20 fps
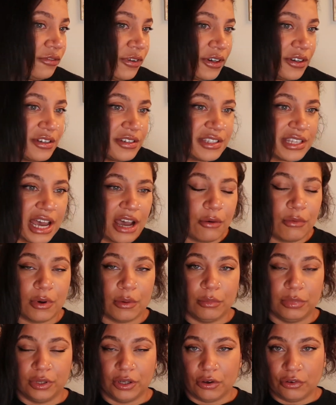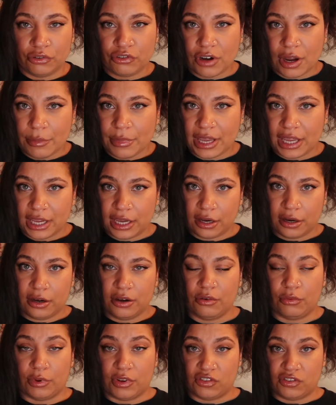first I will blow dry my
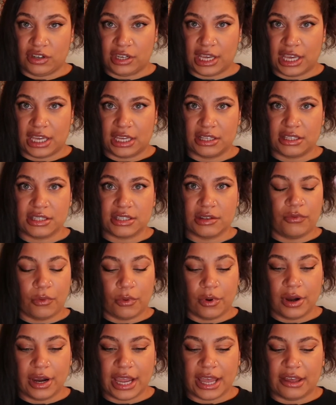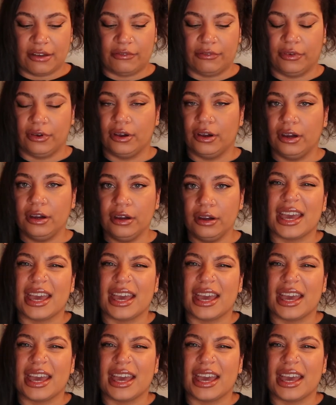hair, which takes forever.